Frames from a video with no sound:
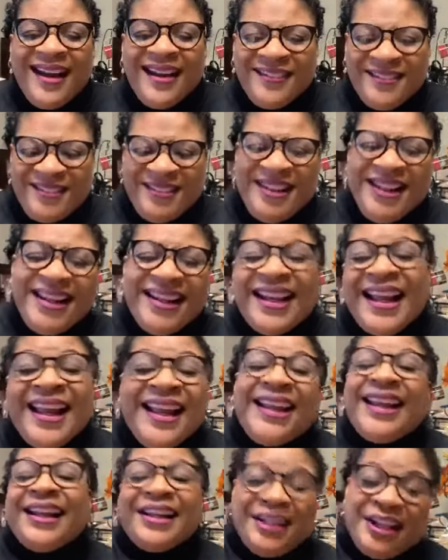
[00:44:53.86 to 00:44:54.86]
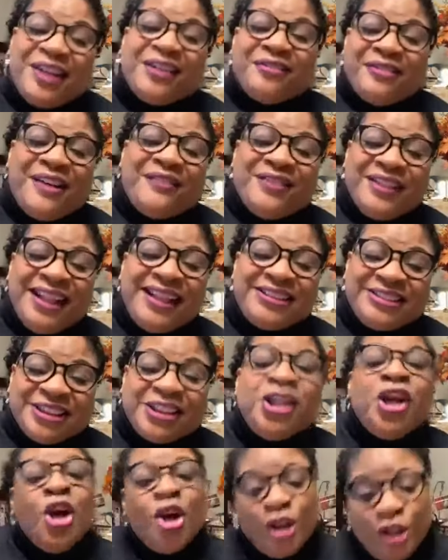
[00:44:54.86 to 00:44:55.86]
he, he didn't get a revelation
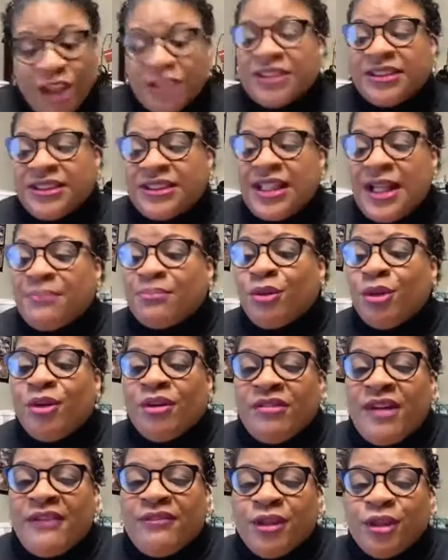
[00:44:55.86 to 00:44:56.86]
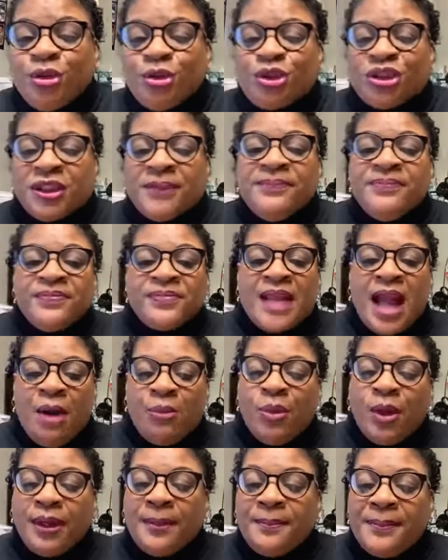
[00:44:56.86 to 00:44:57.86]
because he slept through a revolution. I
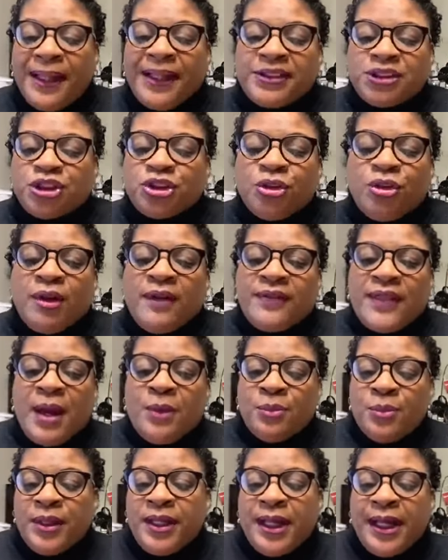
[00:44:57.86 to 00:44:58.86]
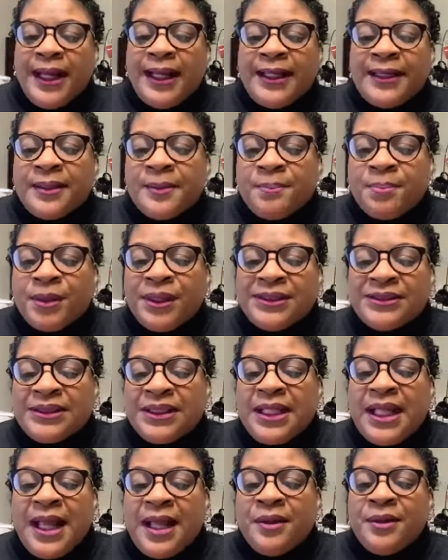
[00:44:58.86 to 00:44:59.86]
want to make sure that we are in the present
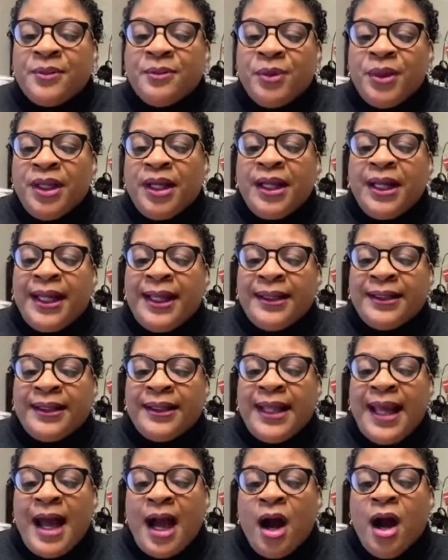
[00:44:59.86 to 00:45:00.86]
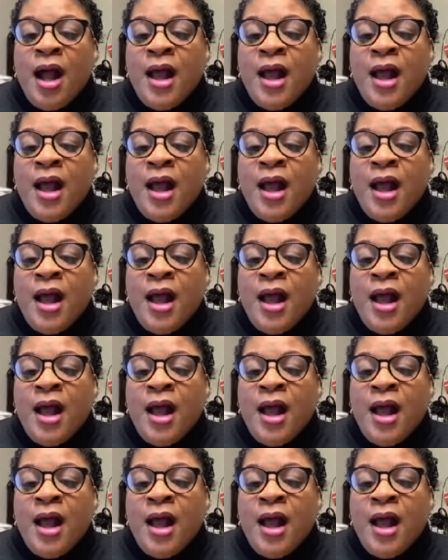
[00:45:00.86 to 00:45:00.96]
and we are in the now.